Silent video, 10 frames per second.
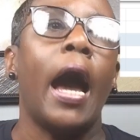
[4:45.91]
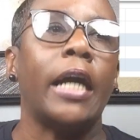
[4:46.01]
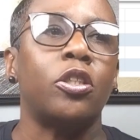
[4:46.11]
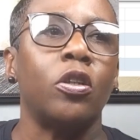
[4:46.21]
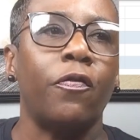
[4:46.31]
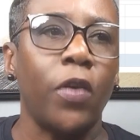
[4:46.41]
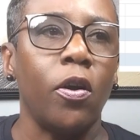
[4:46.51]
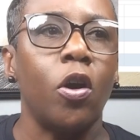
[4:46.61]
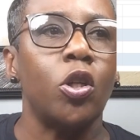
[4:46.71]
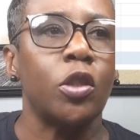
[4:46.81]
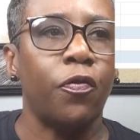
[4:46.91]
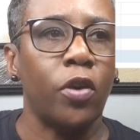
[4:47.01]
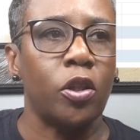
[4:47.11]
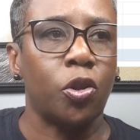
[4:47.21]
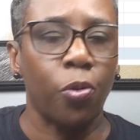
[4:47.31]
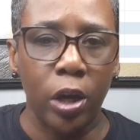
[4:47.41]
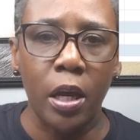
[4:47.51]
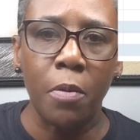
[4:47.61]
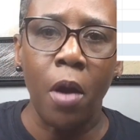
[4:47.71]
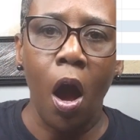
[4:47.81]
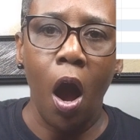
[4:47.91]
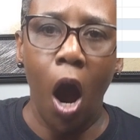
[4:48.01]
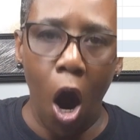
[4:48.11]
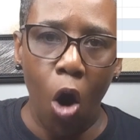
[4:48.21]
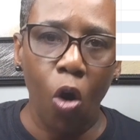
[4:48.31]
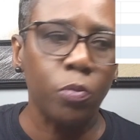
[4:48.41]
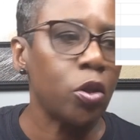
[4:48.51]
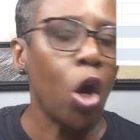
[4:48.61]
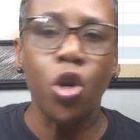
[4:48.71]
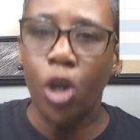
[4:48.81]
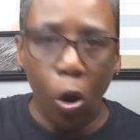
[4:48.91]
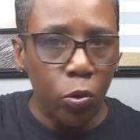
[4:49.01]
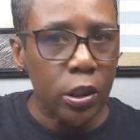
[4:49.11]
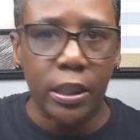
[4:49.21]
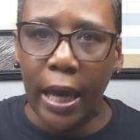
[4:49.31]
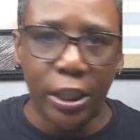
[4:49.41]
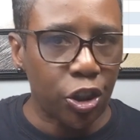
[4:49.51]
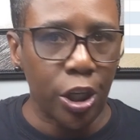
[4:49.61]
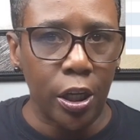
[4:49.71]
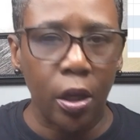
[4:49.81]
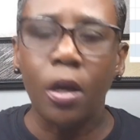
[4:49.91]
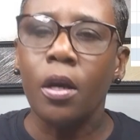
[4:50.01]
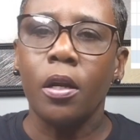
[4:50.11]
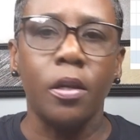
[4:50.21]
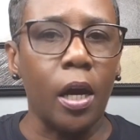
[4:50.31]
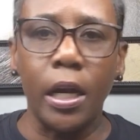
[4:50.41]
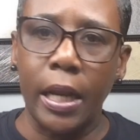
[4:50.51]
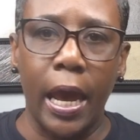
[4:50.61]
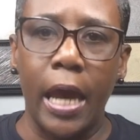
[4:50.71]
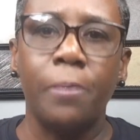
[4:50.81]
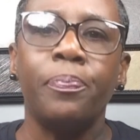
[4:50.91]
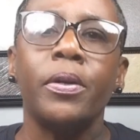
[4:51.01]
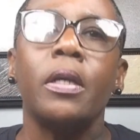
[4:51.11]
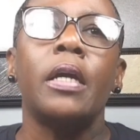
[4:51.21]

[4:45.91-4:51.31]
I took photos for 3 homes, no sketching, none of that.